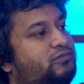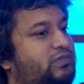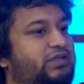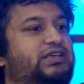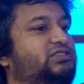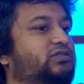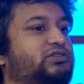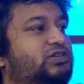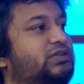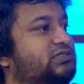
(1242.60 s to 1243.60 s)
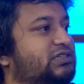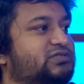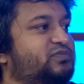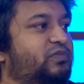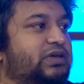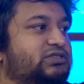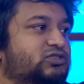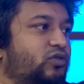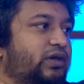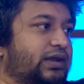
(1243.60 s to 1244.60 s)
Rest of the shit is just me
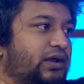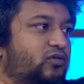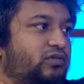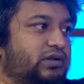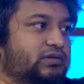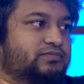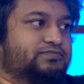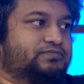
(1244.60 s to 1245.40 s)
screwing around and